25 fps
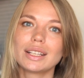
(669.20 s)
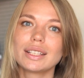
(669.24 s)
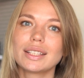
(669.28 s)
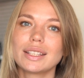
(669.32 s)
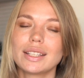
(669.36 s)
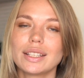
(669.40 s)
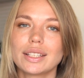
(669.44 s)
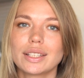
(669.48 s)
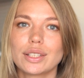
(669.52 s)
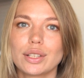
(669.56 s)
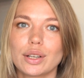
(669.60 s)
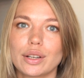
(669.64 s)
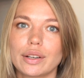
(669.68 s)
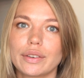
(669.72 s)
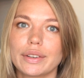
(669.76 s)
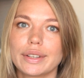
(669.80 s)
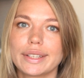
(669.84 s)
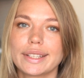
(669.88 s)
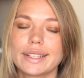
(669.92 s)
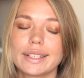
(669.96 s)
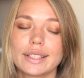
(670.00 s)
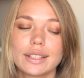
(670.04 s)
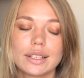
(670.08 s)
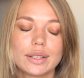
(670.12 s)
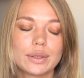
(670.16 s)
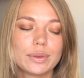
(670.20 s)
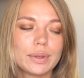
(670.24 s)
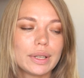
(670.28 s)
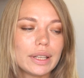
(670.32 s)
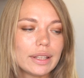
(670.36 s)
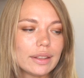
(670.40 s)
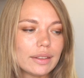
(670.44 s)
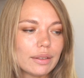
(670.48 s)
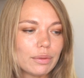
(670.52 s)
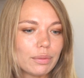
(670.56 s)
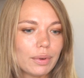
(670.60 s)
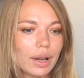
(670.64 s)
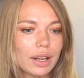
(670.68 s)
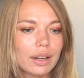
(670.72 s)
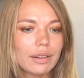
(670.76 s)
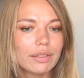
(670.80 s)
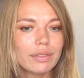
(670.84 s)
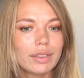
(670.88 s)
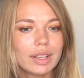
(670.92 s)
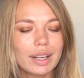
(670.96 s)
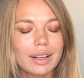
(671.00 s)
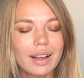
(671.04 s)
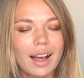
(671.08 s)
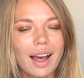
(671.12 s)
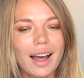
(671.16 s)
is the service. So in one
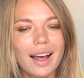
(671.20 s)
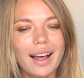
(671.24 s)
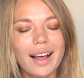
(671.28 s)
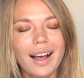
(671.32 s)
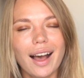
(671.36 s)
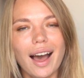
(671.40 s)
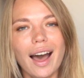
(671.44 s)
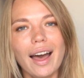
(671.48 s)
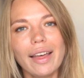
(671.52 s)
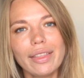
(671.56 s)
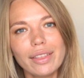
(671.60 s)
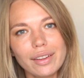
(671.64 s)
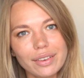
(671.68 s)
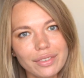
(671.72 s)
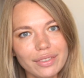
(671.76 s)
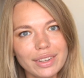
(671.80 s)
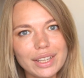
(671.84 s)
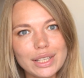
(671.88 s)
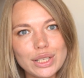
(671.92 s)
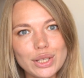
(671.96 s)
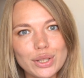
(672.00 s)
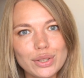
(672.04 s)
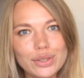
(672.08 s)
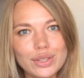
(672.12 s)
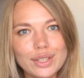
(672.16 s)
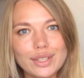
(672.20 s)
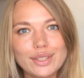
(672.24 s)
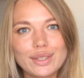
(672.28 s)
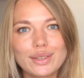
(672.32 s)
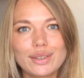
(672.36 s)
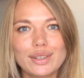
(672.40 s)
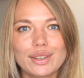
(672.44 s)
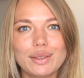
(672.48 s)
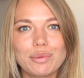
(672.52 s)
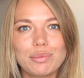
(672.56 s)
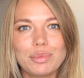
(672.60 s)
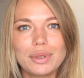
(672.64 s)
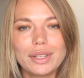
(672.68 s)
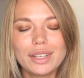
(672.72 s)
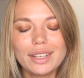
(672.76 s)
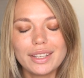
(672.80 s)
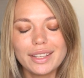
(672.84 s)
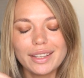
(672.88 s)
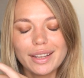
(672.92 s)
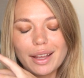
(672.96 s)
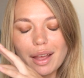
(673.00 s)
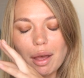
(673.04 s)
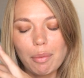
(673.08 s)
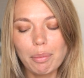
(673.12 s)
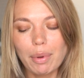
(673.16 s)
of the other video, there's going to
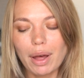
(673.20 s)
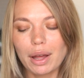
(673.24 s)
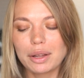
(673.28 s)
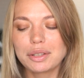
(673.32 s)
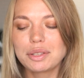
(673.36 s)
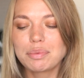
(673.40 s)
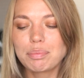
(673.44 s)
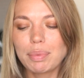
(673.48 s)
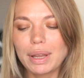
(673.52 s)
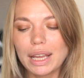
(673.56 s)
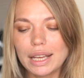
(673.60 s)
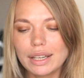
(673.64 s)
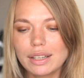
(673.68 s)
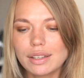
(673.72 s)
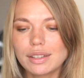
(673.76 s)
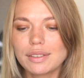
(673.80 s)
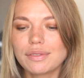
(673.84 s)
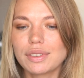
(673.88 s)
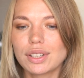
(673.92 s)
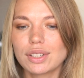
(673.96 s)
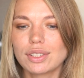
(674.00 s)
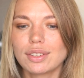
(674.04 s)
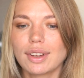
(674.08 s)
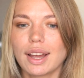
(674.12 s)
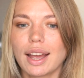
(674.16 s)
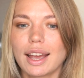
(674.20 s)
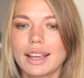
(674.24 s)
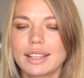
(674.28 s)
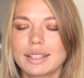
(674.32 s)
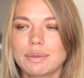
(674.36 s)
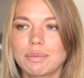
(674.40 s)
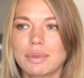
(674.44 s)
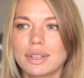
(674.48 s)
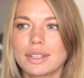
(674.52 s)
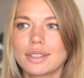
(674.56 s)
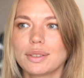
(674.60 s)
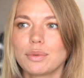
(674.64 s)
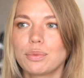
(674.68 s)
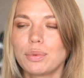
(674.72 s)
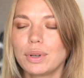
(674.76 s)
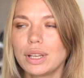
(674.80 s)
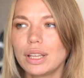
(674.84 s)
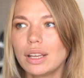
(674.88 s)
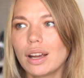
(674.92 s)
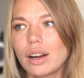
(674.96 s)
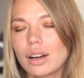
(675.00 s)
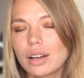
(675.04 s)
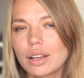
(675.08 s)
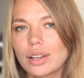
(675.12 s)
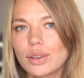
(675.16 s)
be about paid advertisement.
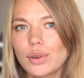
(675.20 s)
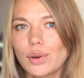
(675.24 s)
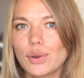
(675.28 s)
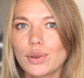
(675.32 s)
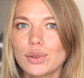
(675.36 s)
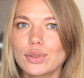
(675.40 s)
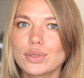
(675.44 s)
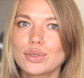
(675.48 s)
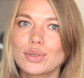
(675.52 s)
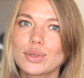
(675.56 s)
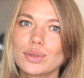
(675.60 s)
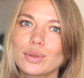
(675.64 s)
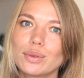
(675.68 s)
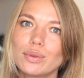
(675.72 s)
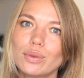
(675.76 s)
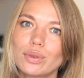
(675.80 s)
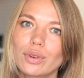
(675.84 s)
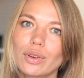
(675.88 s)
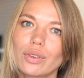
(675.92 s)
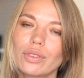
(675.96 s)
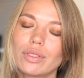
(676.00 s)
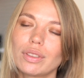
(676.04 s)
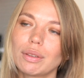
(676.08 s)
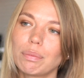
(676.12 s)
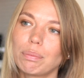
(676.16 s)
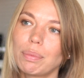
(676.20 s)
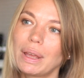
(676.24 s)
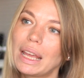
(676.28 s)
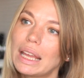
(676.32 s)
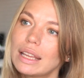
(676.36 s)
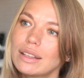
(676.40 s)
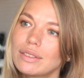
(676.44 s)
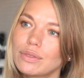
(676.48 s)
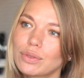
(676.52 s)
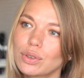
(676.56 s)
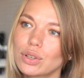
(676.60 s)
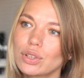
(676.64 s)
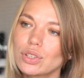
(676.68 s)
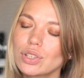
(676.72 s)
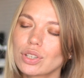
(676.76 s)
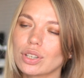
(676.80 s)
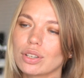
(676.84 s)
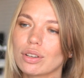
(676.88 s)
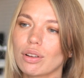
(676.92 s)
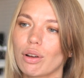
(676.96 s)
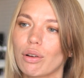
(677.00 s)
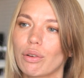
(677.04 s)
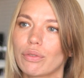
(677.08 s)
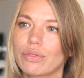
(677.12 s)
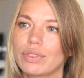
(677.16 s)
We are going to look on the paid
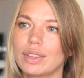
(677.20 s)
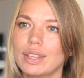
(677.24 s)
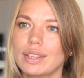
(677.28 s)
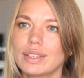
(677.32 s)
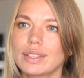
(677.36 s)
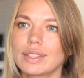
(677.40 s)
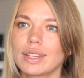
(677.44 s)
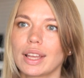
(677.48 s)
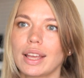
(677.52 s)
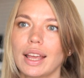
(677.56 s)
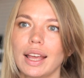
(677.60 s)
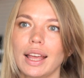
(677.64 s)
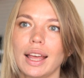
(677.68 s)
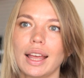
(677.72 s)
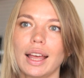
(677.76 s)
version of this